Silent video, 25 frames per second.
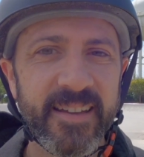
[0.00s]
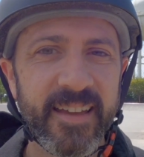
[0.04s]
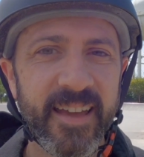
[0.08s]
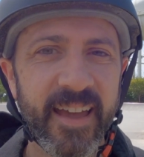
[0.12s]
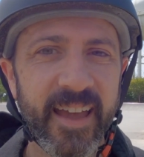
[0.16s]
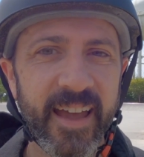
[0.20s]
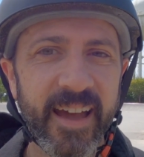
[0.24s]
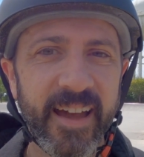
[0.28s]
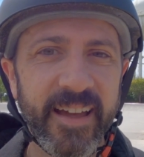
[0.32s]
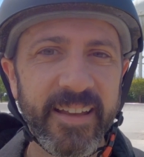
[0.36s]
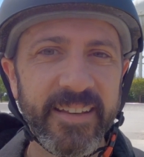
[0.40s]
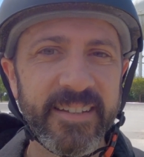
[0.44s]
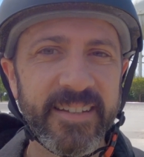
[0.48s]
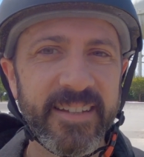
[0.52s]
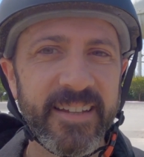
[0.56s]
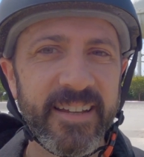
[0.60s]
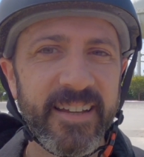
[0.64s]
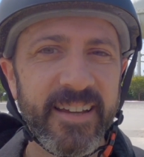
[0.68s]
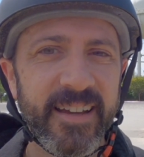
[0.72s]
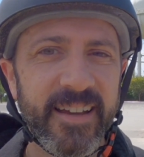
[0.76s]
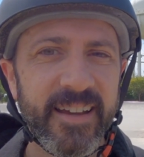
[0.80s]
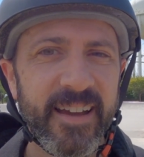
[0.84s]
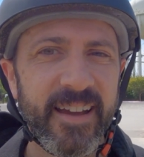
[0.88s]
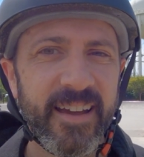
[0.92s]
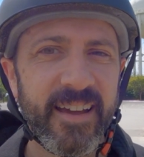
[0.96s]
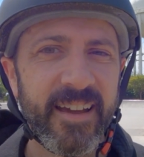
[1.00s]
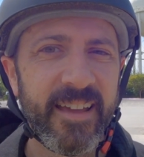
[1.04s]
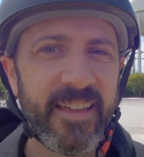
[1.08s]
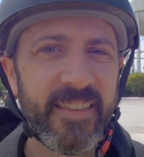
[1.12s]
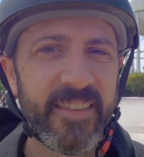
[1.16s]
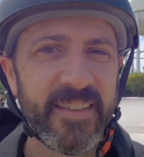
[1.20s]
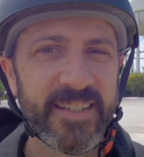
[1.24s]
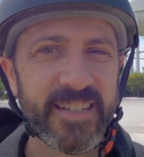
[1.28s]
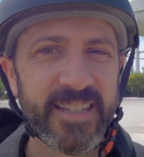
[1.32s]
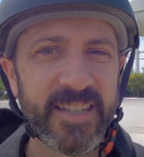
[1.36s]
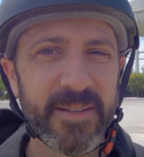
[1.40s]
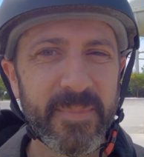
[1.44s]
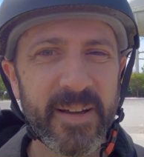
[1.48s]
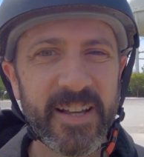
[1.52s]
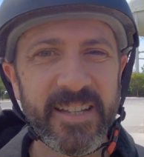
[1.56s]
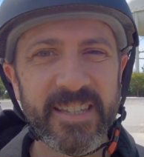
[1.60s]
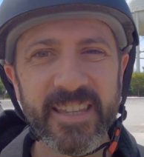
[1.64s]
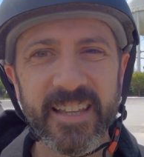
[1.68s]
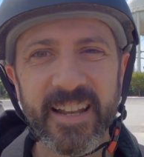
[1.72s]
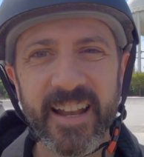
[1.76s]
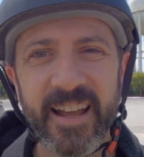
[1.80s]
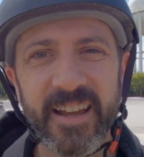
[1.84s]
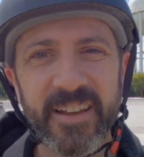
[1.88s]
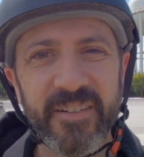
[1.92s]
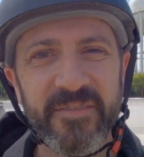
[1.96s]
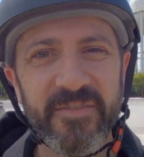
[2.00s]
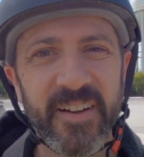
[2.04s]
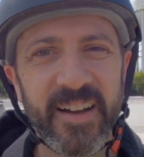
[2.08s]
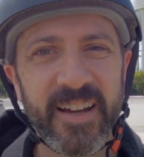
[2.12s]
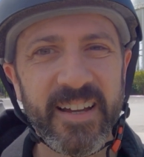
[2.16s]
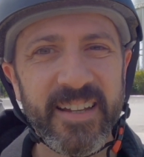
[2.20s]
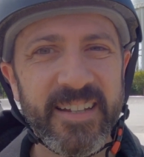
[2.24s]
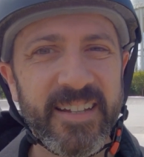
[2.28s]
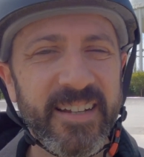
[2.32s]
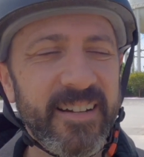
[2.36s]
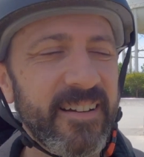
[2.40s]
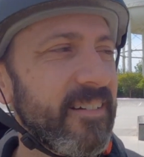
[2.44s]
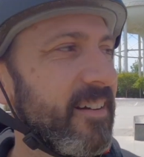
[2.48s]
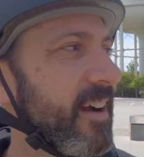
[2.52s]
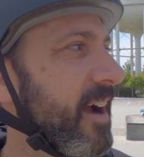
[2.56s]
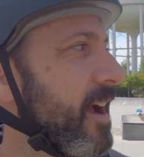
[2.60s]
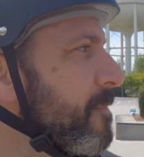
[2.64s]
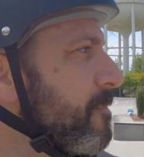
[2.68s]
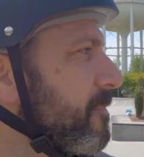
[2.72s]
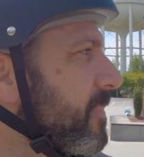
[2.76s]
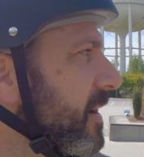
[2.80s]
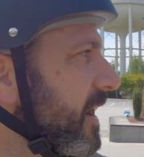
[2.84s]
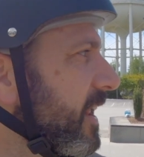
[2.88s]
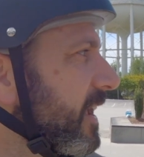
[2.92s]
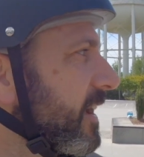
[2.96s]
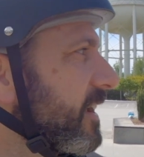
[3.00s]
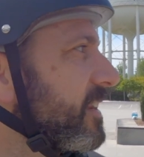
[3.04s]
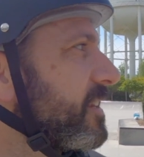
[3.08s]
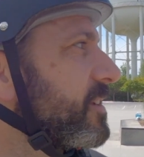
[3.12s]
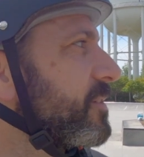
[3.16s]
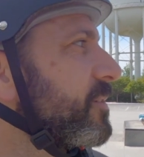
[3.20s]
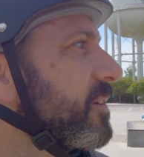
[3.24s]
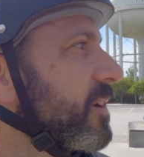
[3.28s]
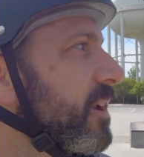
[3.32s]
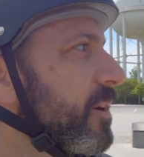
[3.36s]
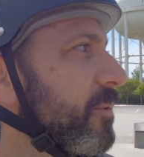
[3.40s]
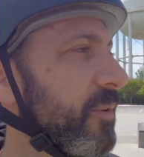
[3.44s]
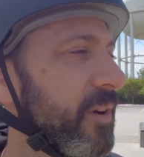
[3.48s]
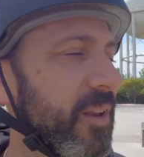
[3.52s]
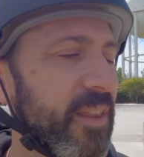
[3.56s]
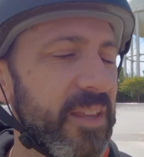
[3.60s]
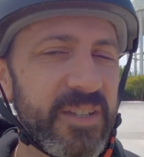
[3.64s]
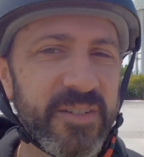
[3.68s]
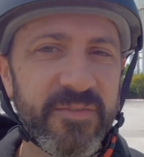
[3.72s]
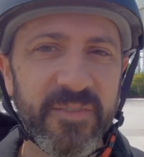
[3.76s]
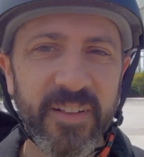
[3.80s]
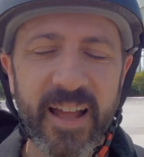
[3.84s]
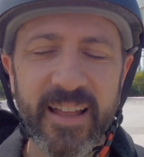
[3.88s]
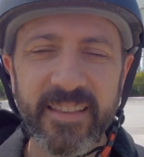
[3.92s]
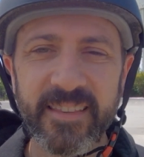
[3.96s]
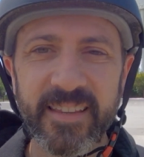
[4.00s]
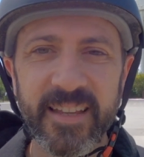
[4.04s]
And this is the best that I could find here. I bet I could do it on one of these flat